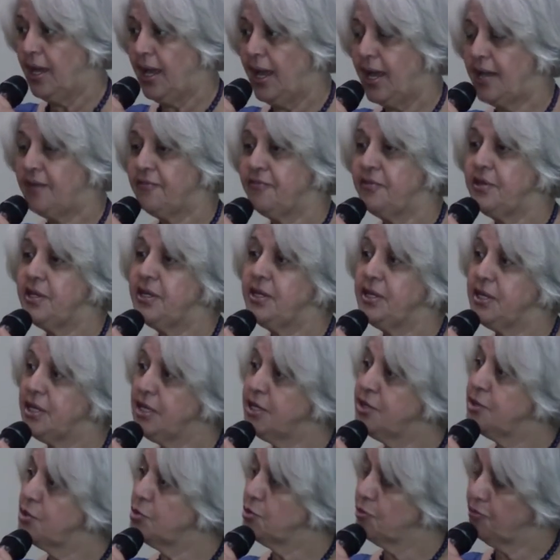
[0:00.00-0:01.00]
and we
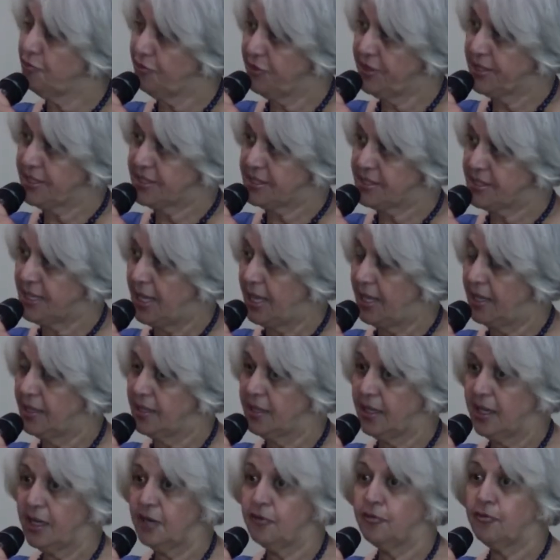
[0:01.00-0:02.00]
need to fix that.
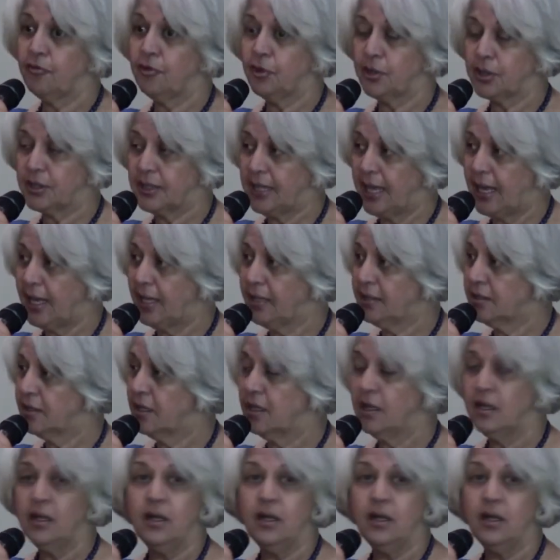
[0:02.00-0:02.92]
And for that,